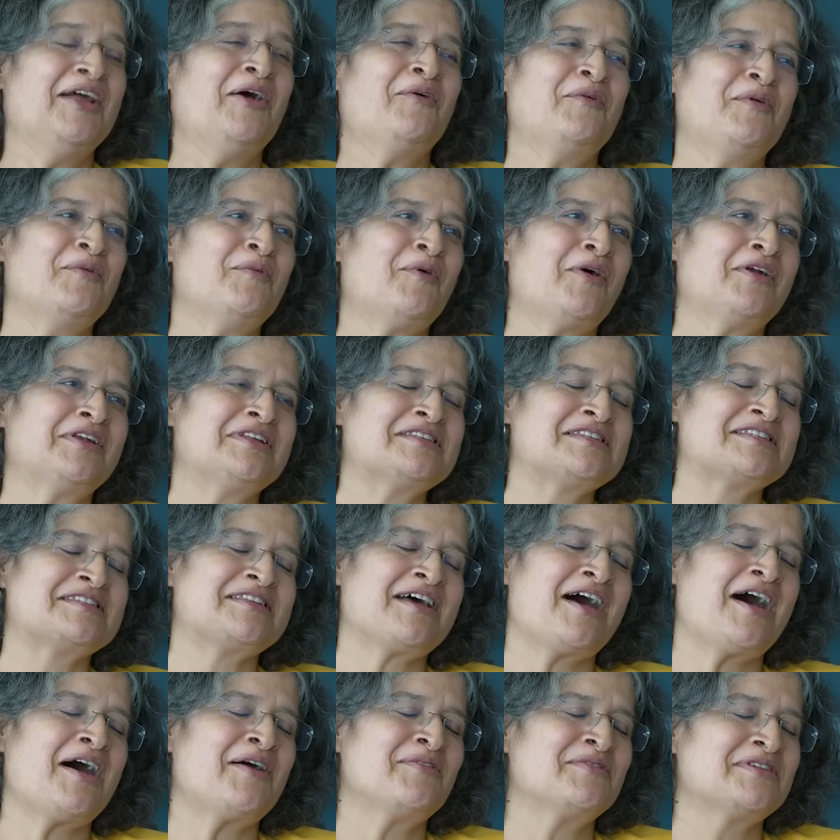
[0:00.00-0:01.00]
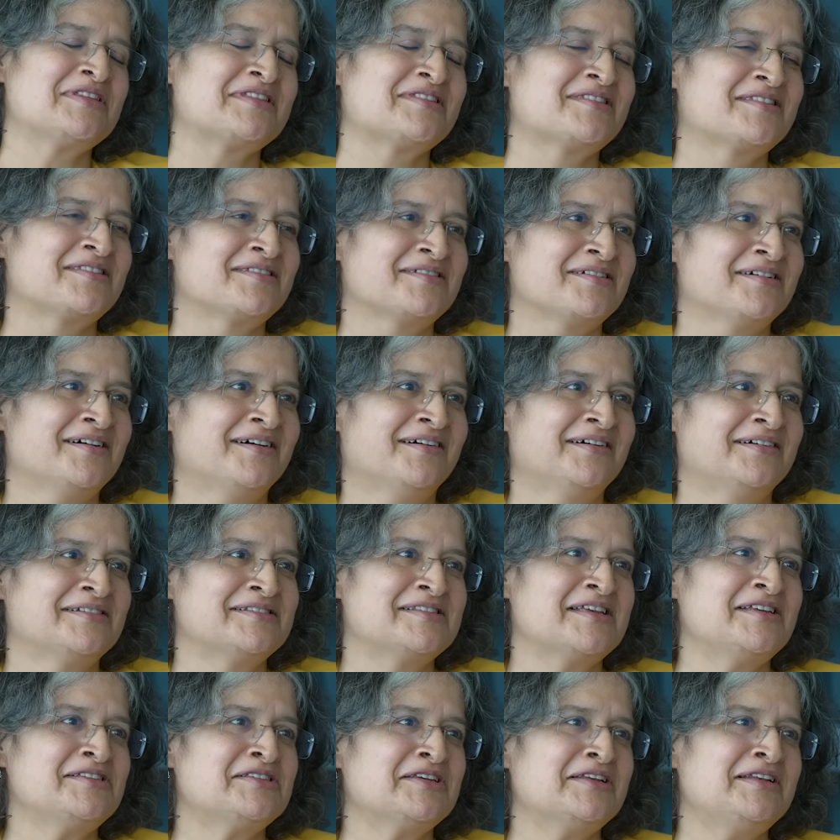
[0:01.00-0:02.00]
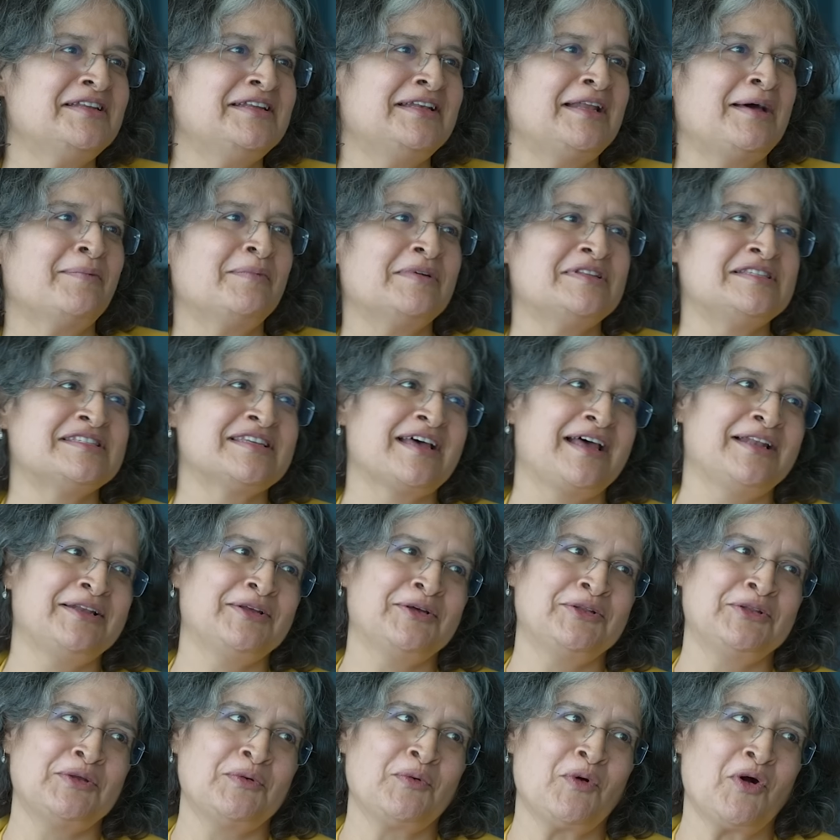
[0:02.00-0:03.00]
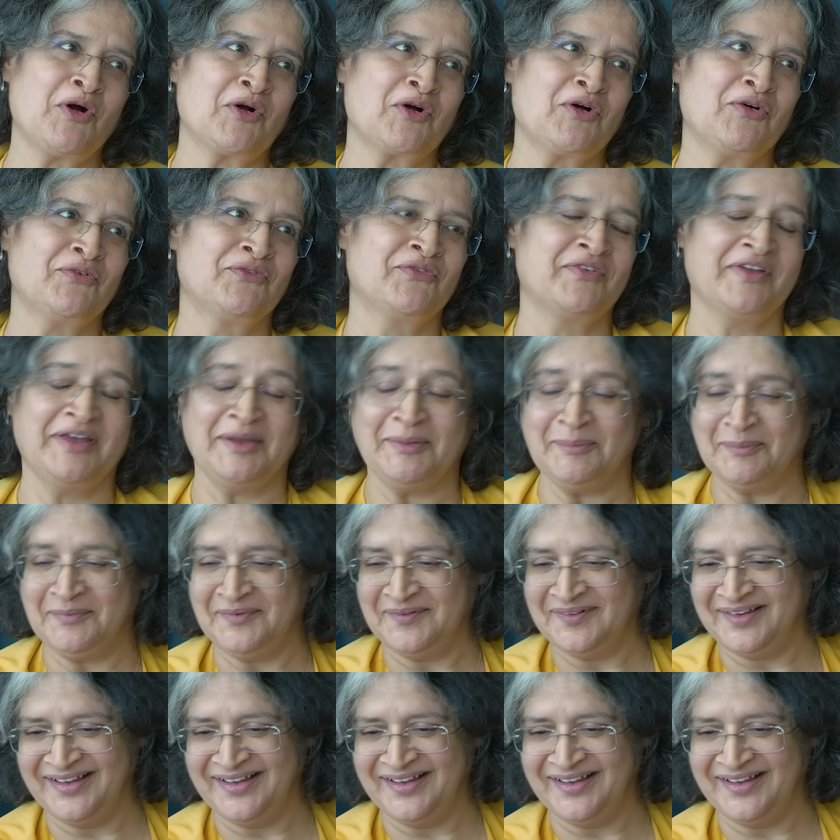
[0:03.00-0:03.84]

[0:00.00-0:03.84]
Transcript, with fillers: Now we yeah. want a star with uh, Sanjay Leela Bhansali on the Walk of Fame.